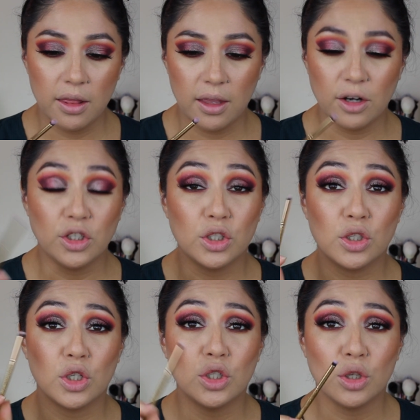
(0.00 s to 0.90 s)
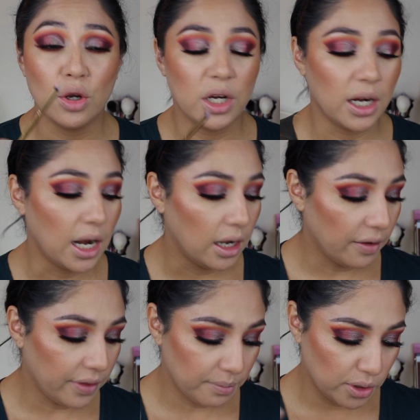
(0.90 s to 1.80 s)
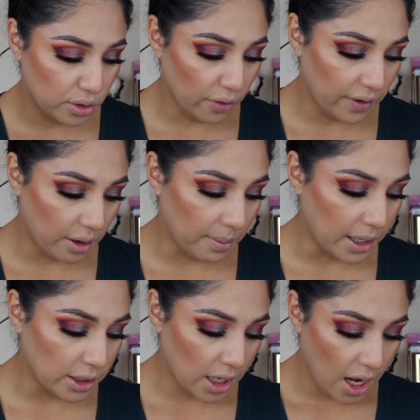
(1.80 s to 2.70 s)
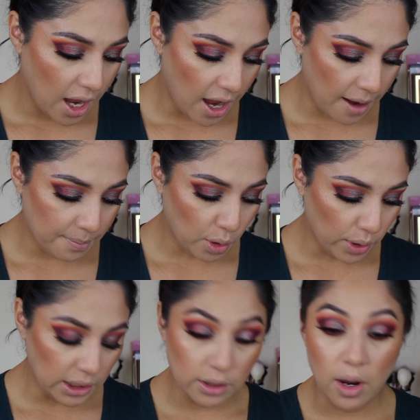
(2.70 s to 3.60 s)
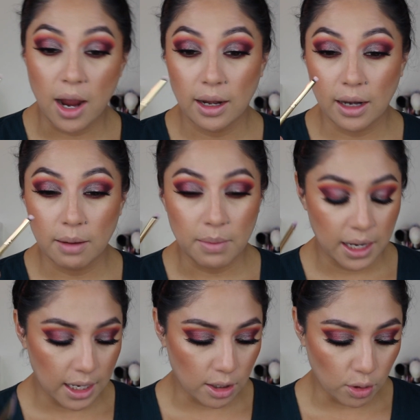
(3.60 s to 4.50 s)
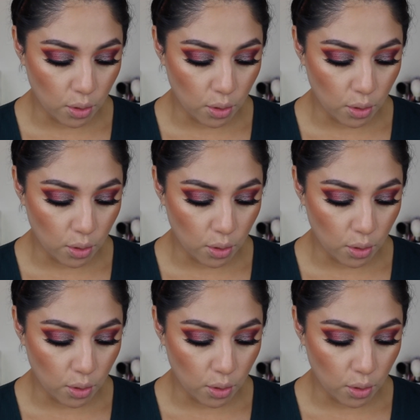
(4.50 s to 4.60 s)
They're just so good. I love them so very much. I'm going to highlight my inner